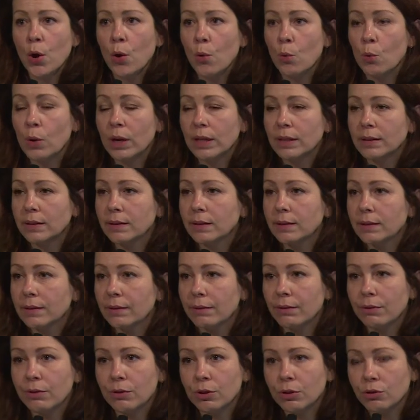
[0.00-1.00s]
what's
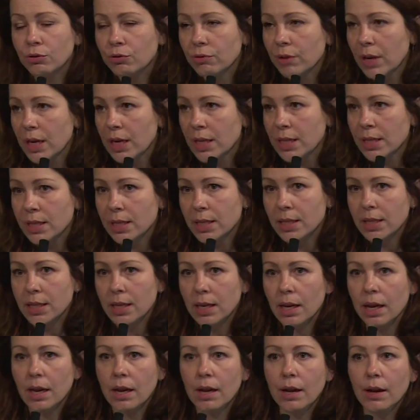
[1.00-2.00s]
the trend
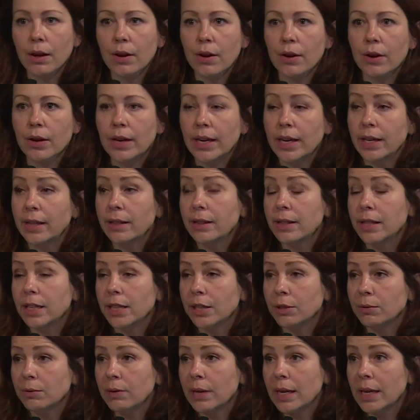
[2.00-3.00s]
in the
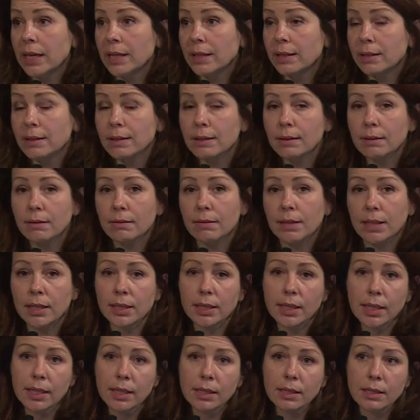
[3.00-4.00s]
US, in
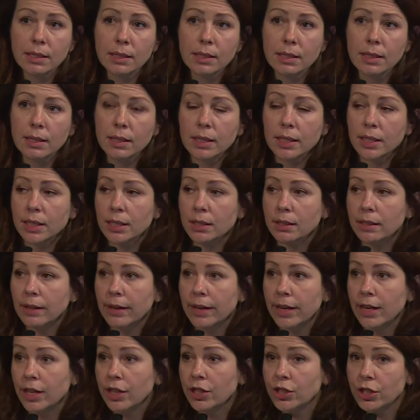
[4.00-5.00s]
Canada, in
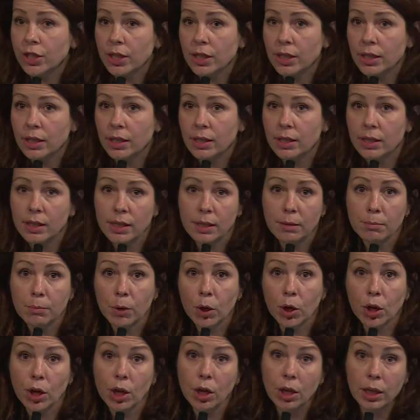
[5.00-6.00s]
Asia, in
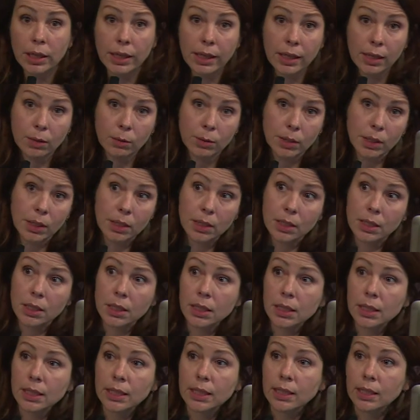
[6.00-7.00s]
Mongolia, why
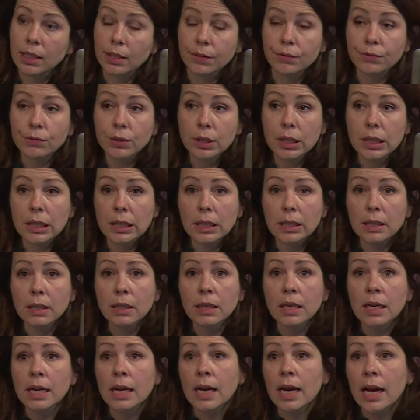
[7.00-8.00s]
not, in Africa.
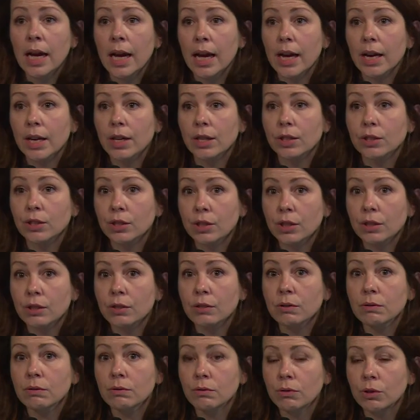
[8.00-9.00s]

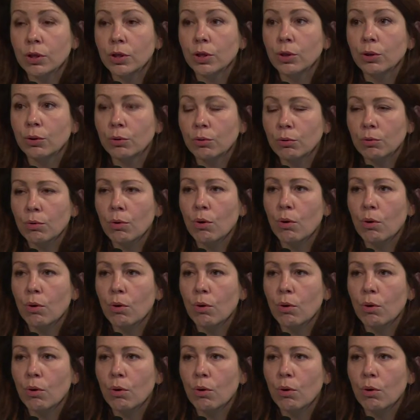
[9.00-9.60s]
Just know